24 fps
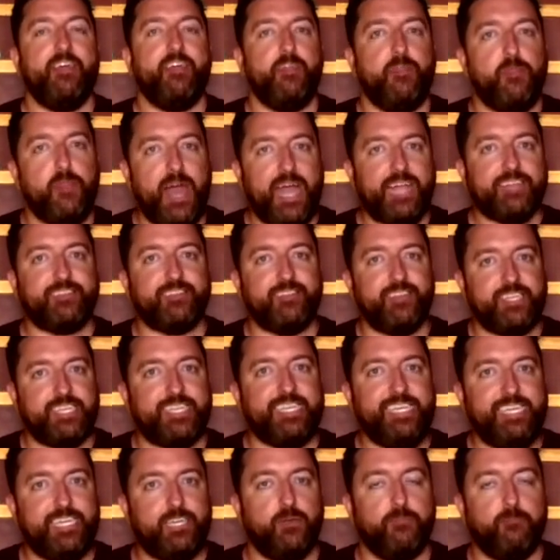that's the
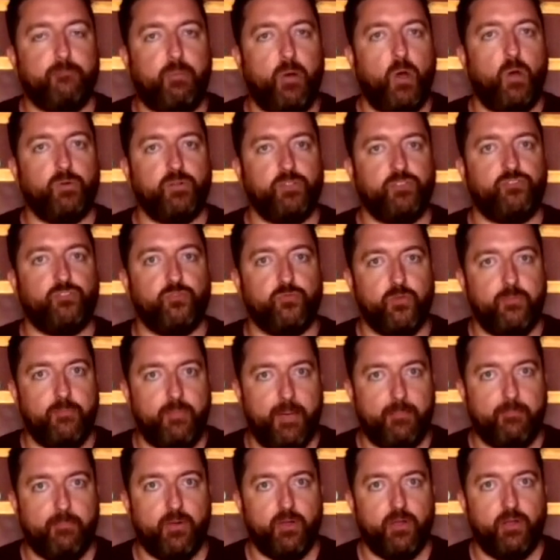key component to
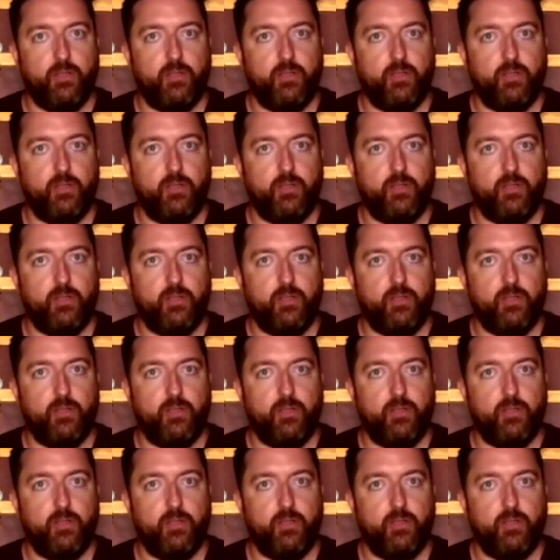remember.